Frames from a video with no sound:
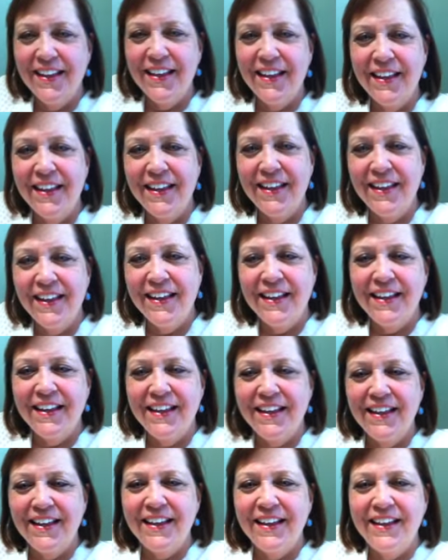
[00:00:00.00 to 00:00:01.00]

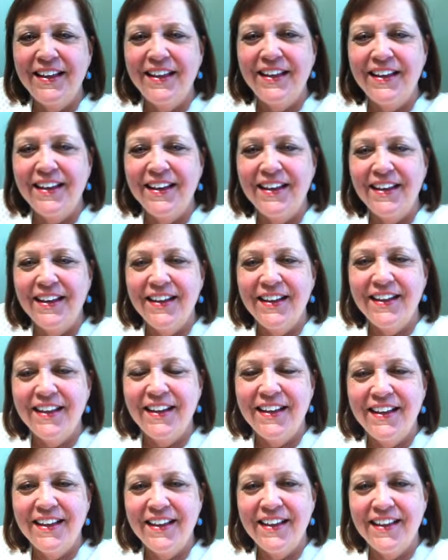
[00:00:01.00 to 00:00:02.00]

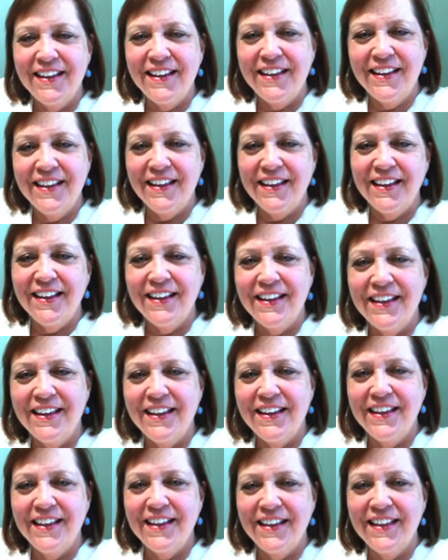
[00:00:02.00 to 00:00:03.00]

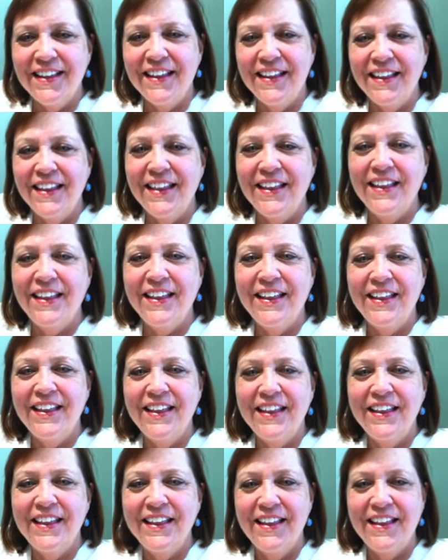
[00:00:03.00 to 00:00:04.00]

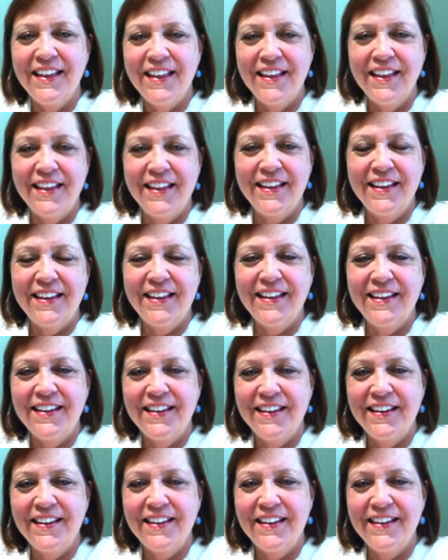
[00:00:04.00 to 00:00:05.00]

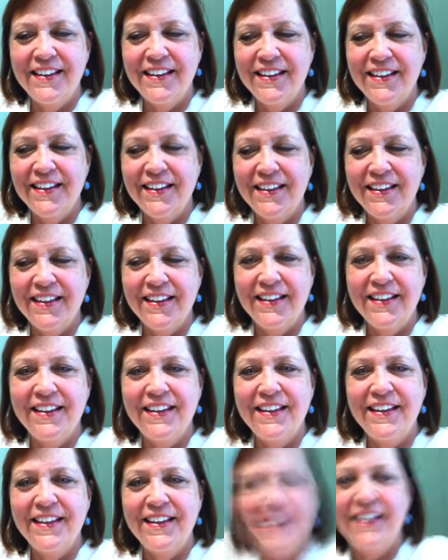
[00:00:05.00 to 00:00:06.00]

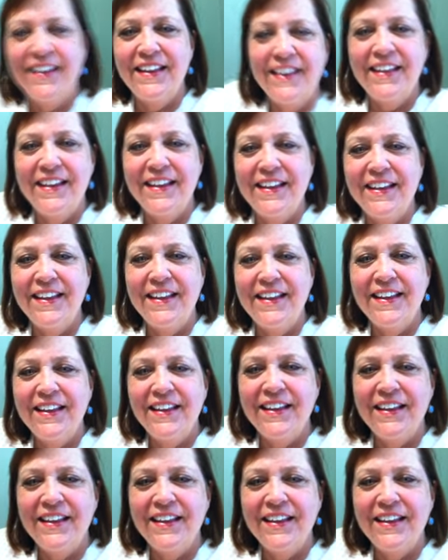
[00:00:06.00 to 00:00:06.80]
[no speech]